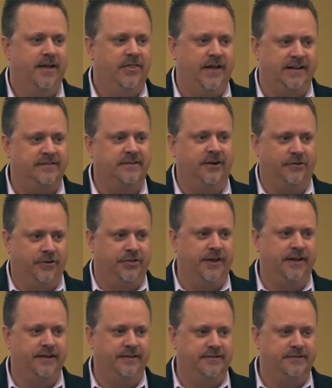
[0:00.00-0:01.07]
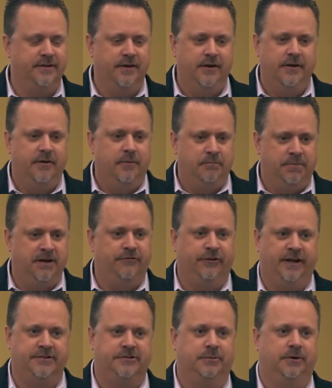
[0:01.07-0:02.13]
that's another thing is be
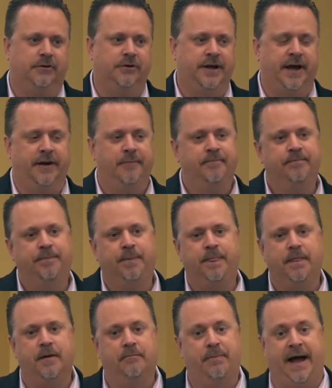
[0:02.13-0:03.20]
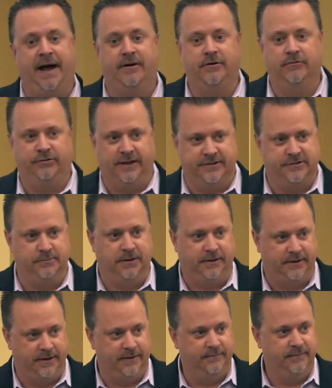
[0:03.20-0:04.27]
flexible, okay? Pattern
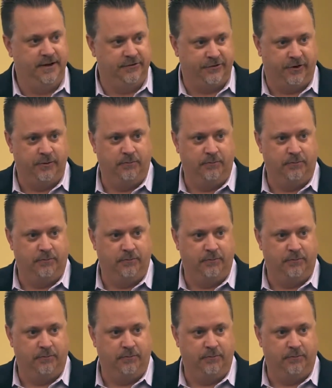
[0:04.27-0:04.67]
flexibility is very